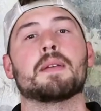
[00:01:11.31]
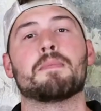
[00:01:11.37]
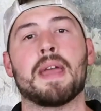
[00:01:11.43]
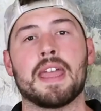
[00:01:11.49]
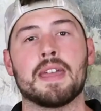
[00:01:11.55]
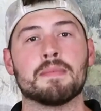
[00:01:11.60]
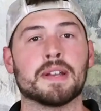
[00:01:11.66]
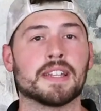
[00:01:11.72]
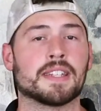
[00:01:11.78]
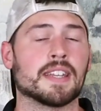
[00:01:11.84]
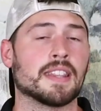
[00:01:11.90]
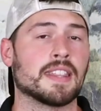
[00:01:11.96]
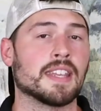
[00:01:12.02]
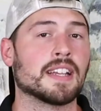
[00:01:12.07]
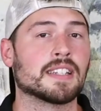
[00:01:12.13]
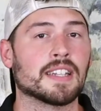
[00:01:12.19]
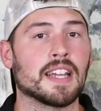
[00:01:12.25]
payments and
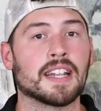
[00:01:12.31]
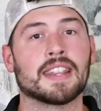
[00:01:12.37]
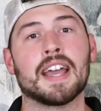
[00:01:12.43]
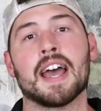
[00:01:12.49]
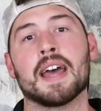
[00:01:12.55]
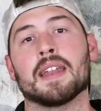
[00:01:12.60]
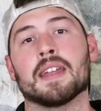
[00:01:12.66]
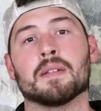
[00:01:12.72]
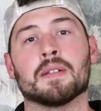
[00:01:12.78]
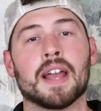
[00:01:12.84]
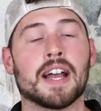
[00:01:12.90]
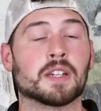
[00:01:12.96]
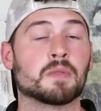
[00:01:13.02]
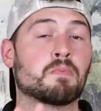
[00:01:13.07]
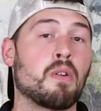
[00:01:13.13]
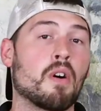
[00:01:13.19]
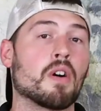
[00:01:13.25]
things like that in
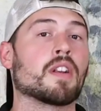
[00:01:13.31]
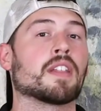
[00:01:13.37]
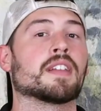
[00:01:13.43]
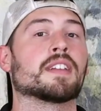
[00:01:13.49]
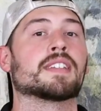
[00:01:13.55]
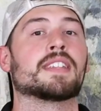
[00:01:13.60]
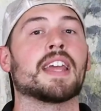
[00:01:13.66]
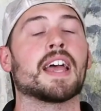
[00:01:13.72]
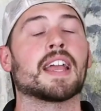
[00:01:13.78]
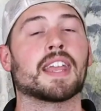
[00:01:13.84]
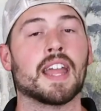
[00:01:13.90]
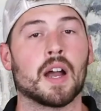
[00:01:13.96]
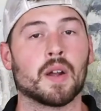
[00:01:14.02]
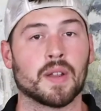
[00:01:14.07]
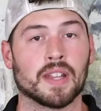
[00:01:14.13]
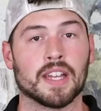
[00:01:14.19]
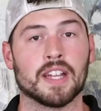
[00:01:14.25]
as part of this debt
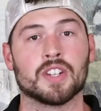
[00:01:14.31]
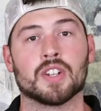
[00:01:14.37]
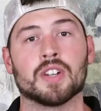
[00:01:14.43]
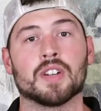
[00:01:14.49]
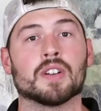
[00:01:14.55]
calculation.